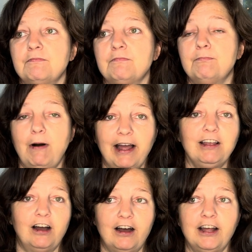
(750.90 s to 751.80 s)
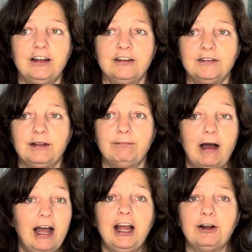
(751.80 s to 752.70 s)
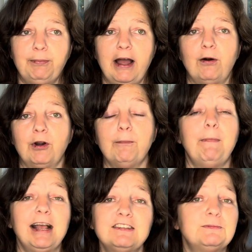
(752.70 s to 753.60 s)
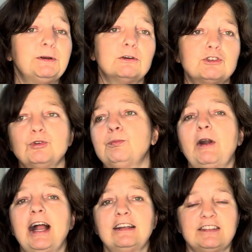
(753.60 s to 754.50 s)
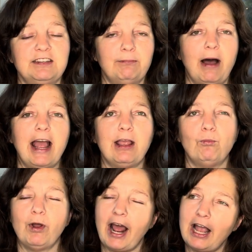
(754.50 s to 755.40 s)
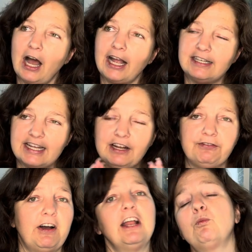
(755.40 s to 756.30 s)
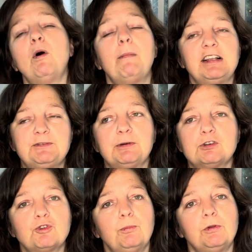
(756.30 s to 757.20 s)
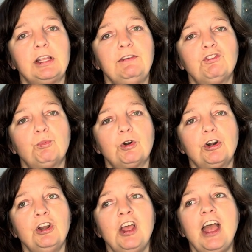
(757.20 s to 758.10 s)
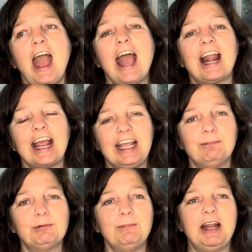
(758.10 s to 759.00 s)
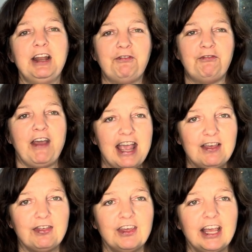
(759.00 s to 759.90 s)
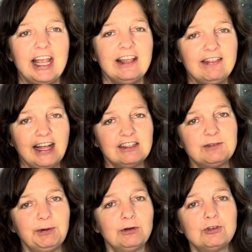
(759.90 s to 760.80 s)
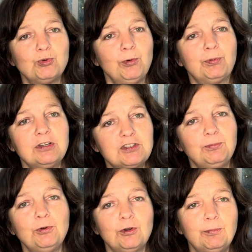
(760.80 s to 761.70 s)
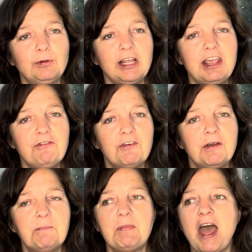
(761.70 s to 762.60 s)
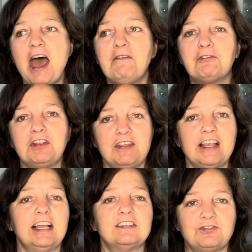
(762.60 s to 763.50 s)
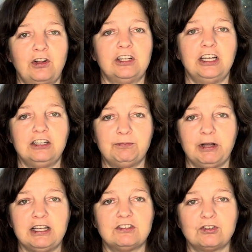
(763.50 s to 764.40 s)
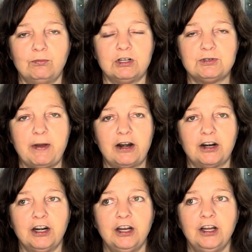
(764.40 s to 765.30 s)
my God, my higher power, my spiritual practice, and when I identified what my spiritual beliefs were and I implemented faith in that spiritual principle or belief, everything has fallen into place so much better.